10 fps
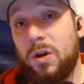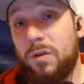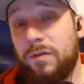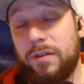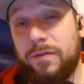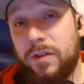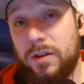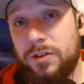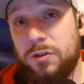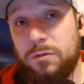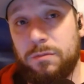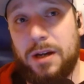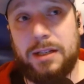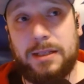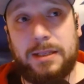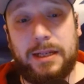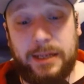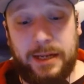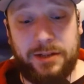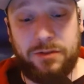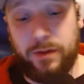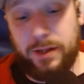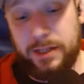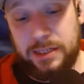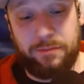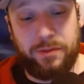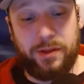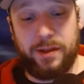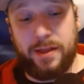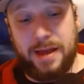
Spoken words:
over the first 2 months, it's really something